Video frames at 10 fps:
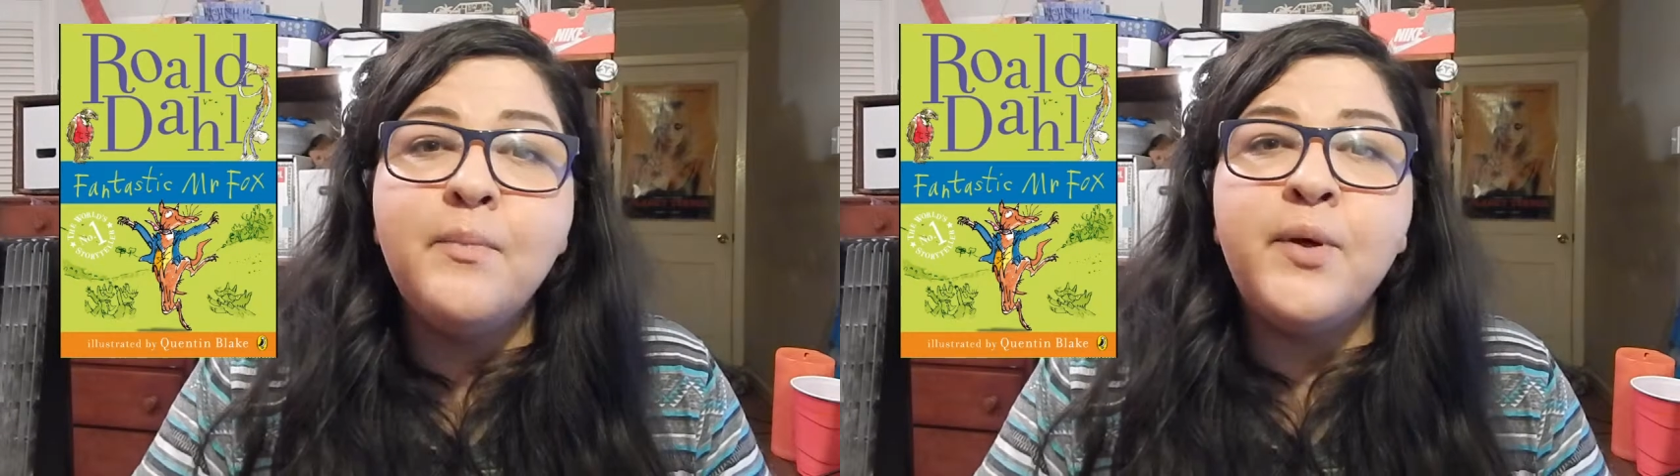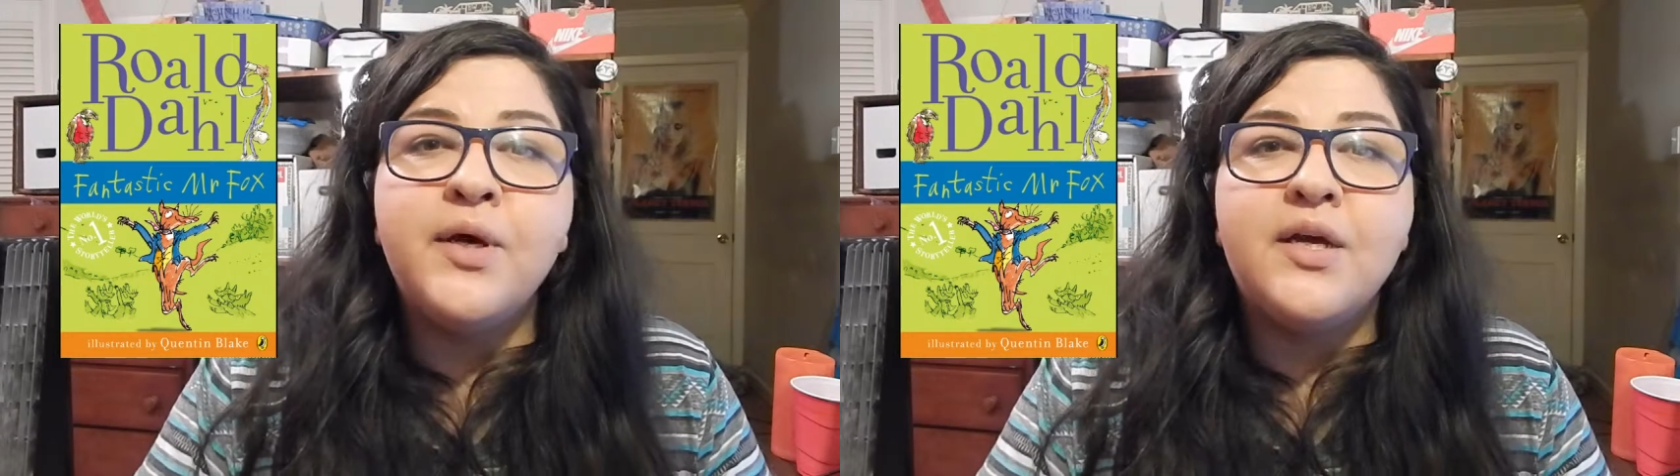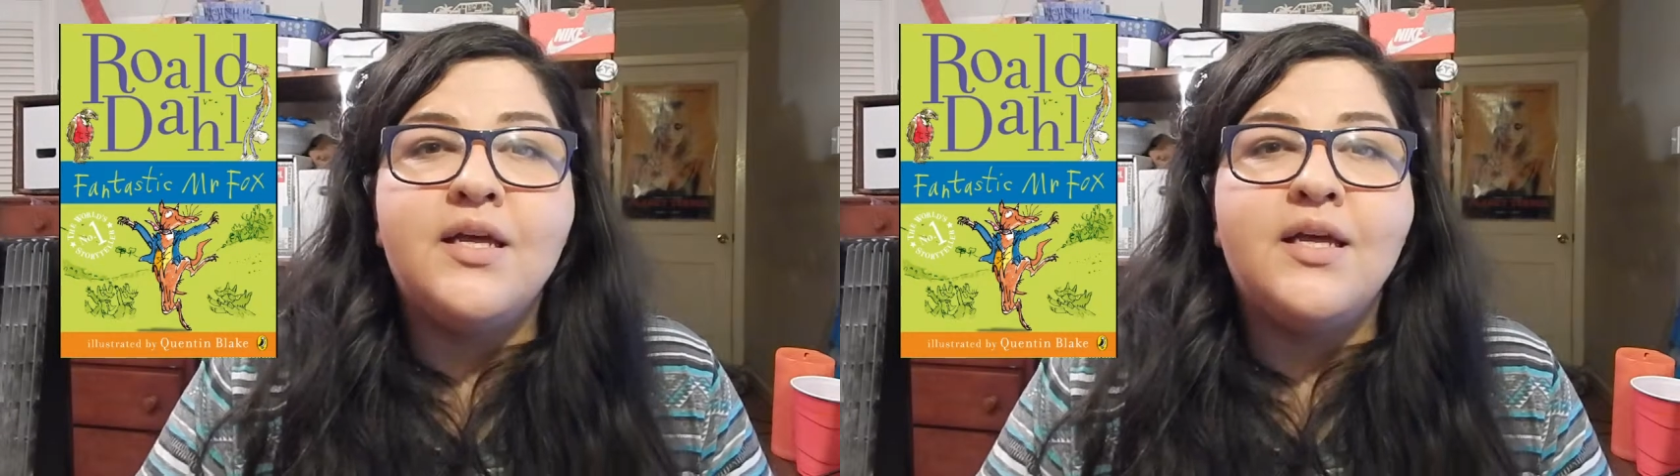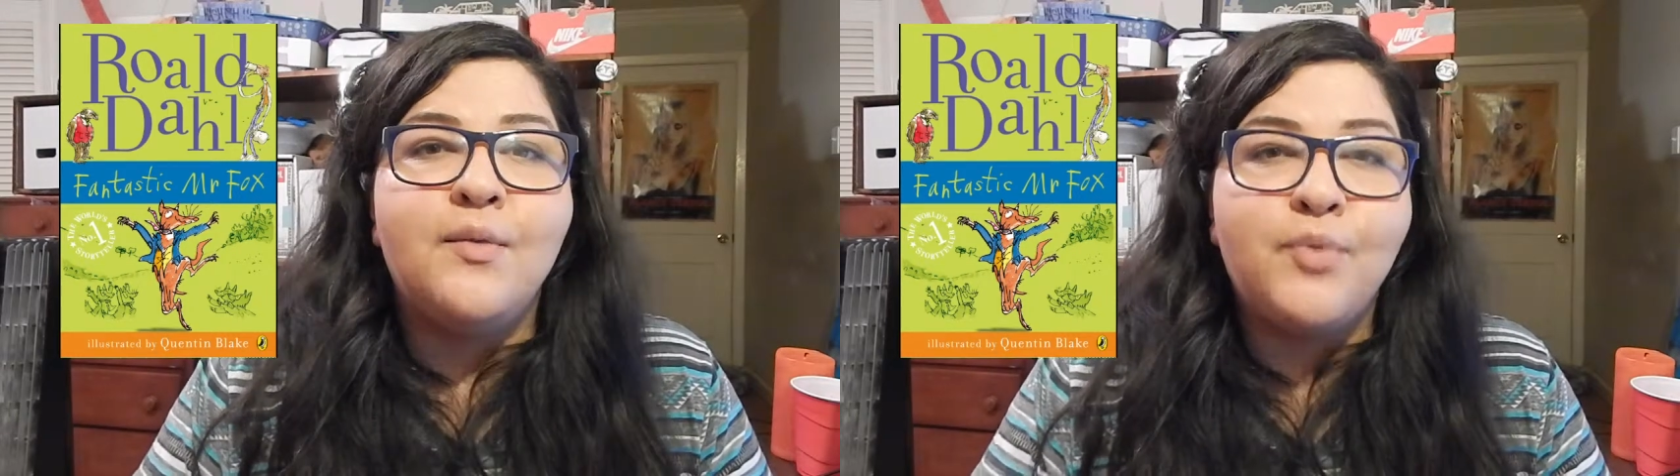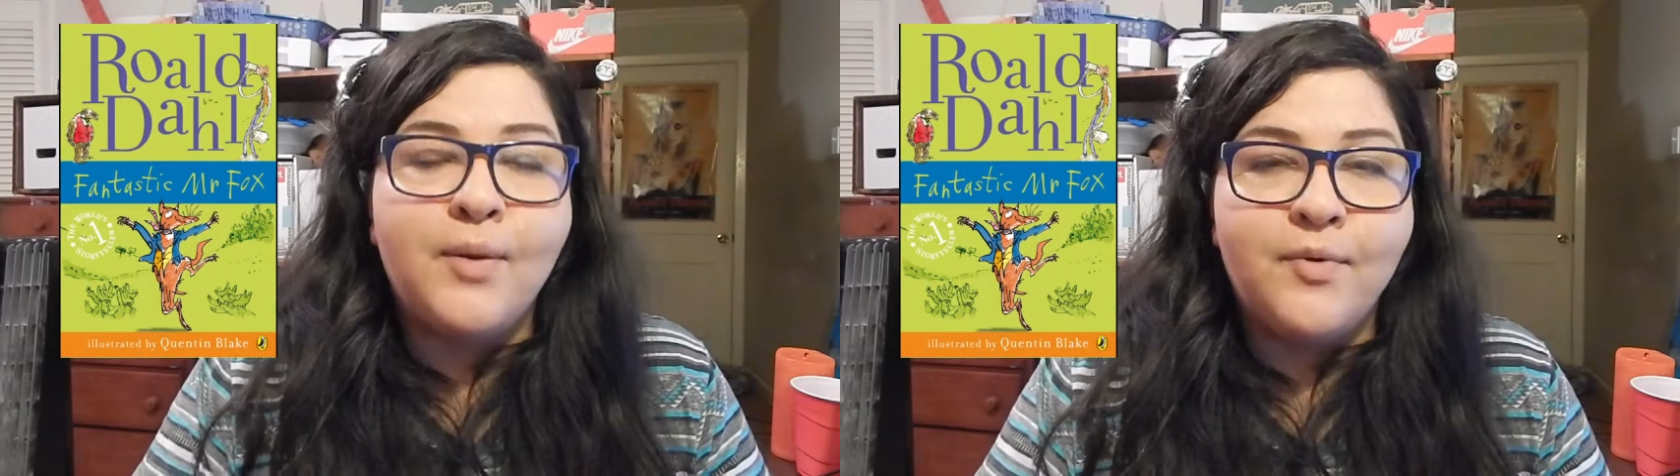book
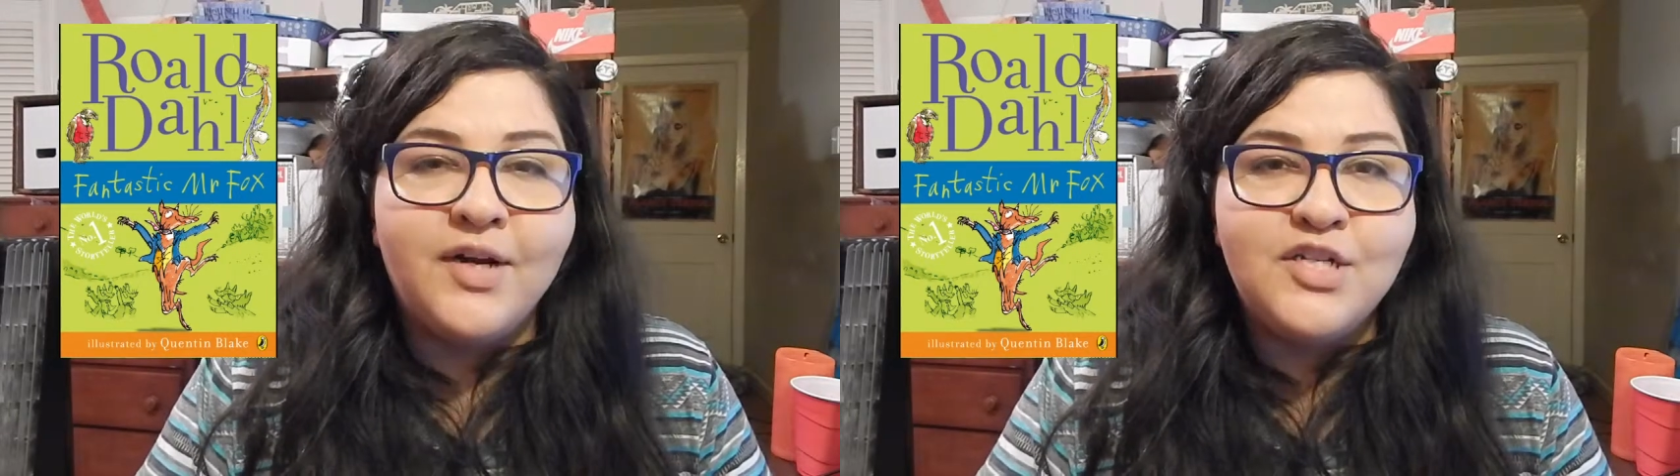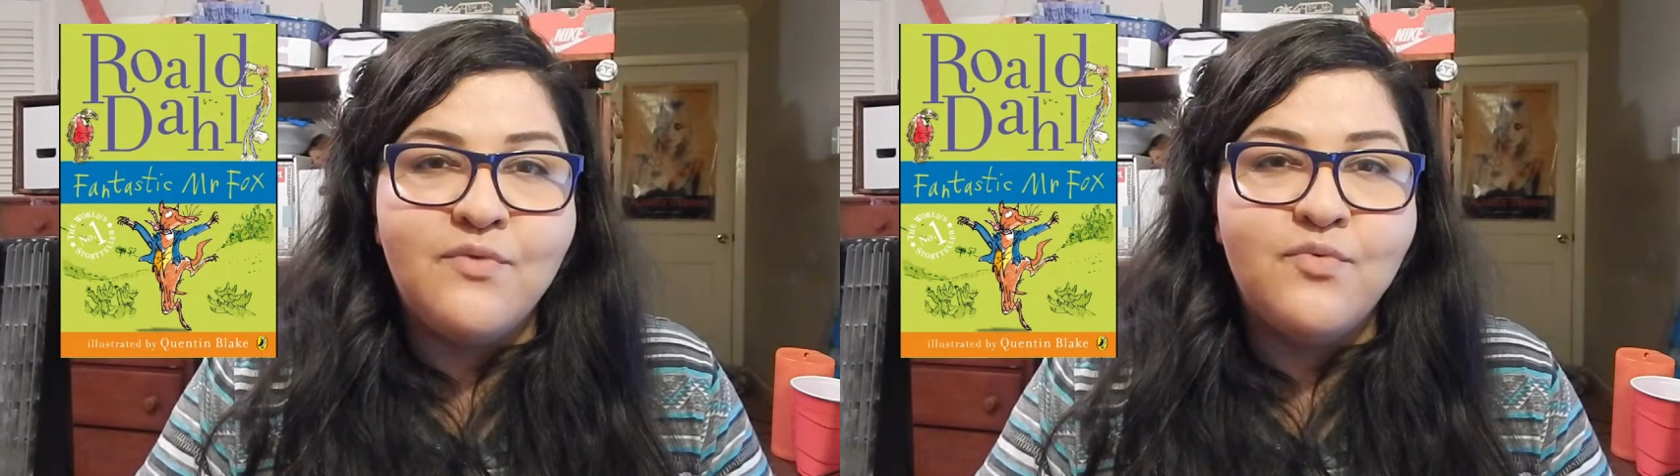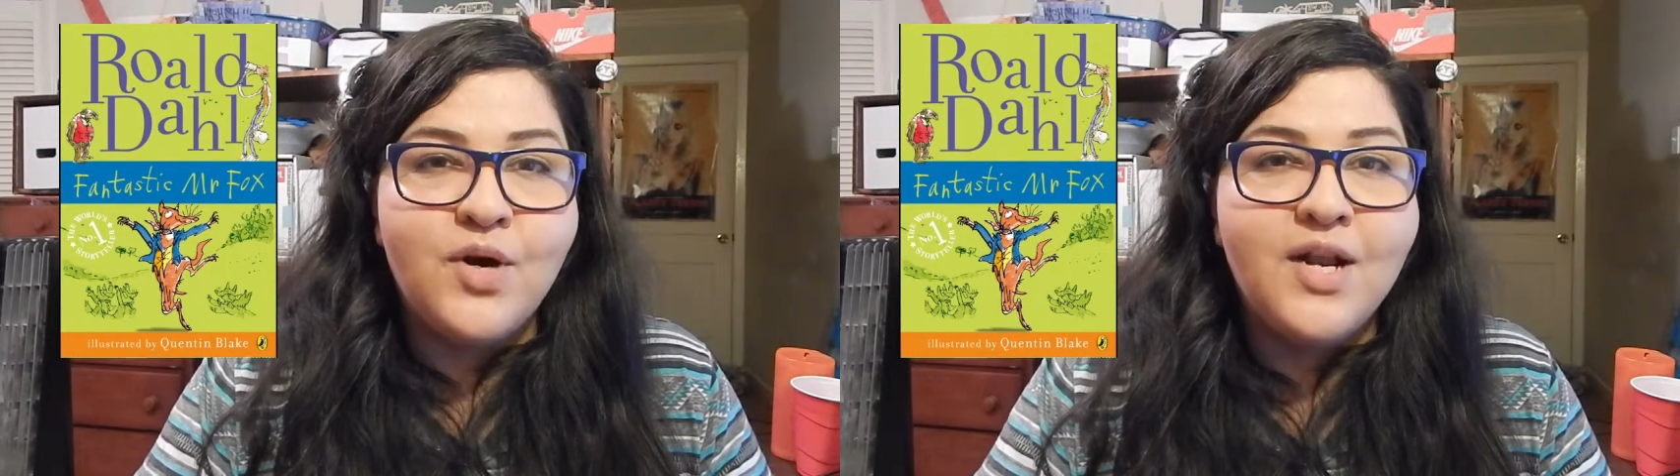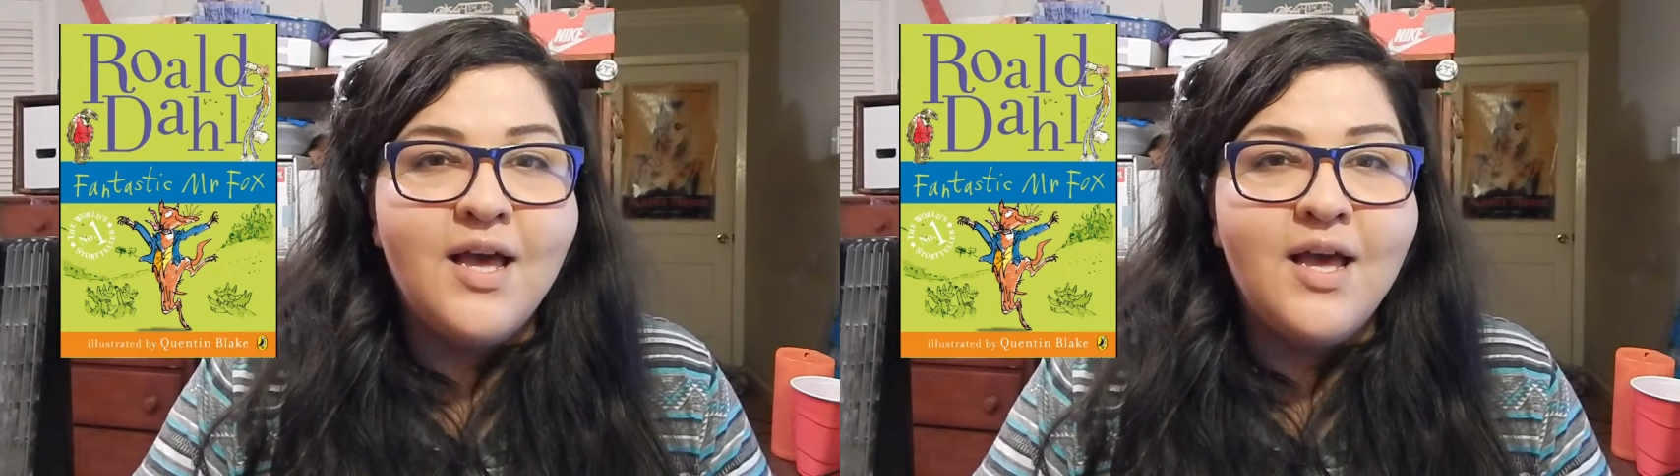in preparation for it.